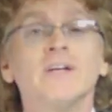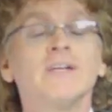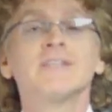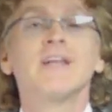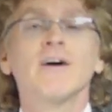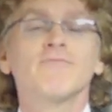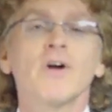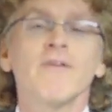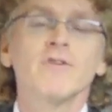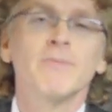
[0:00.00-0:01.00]
is not for
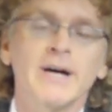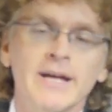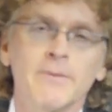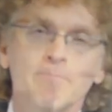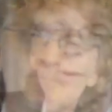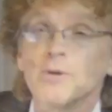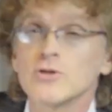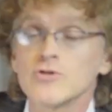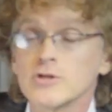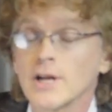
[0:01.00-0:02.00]
everybody
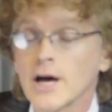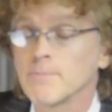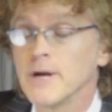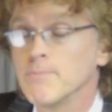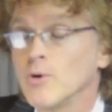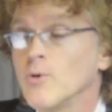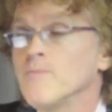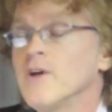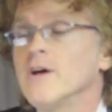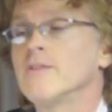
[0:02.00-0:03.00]
because there's a lot of
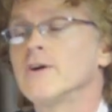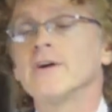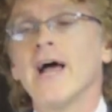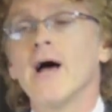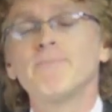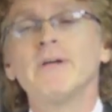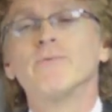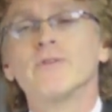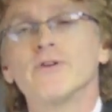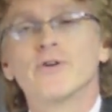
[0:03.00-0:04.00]
people that are happy
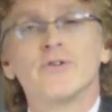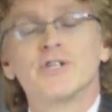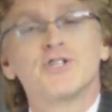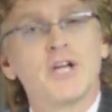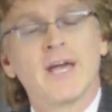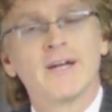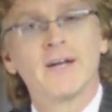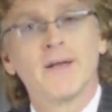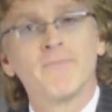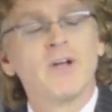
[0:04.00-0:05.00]
with their
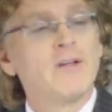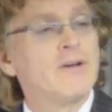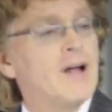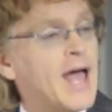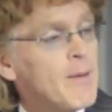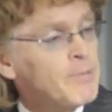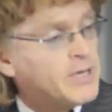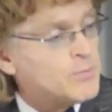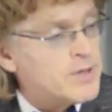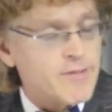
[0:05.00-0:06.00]
Christianity they're
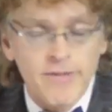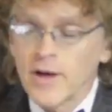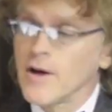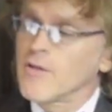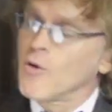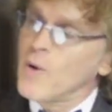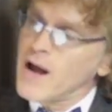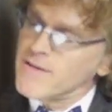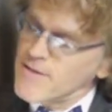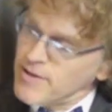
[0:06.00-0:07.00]
happy with the
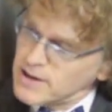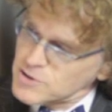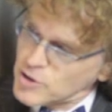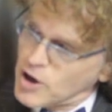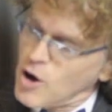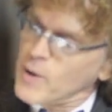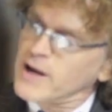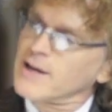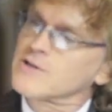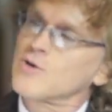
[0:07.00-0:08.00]
way that things are
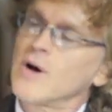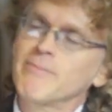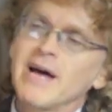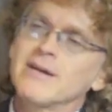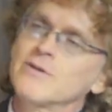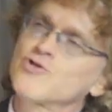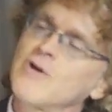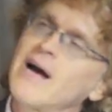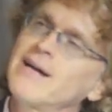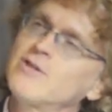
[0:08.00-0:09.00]
going. And so I'm not
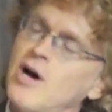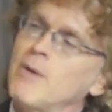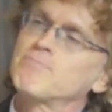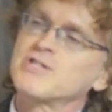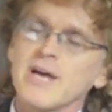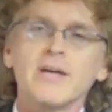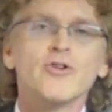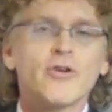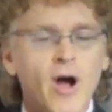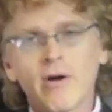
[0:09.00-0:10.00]
trying to upset
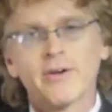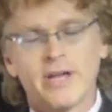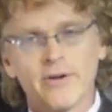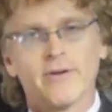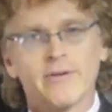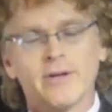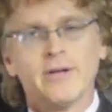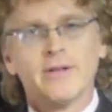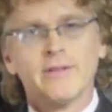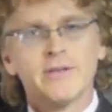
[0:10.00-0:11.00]
your cart here.
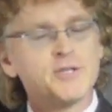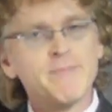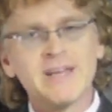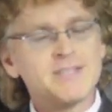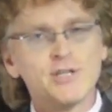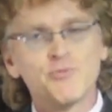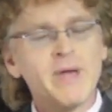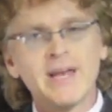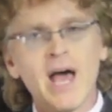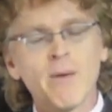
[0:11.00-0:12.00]
This message
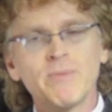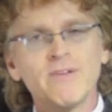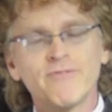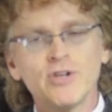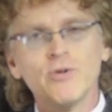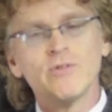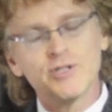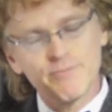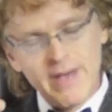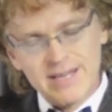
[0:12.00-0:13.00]
may not be for you.
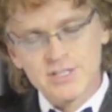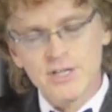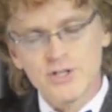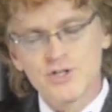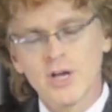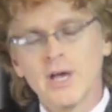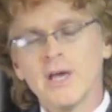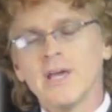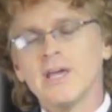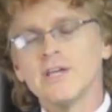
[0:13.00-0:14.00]
This message
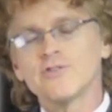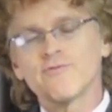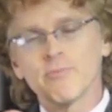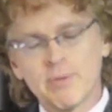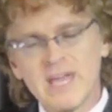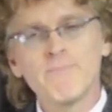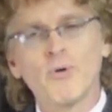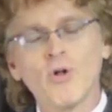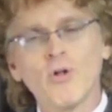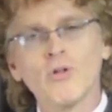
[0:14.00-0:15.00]
is for
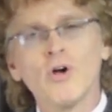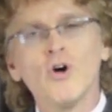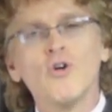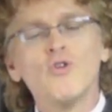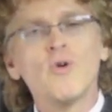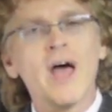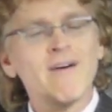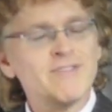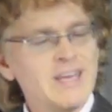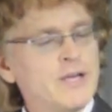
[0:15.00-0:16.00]
people who
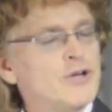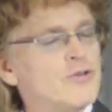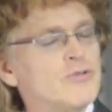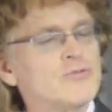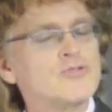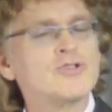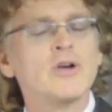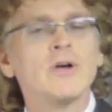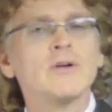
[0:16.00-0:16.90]
have ears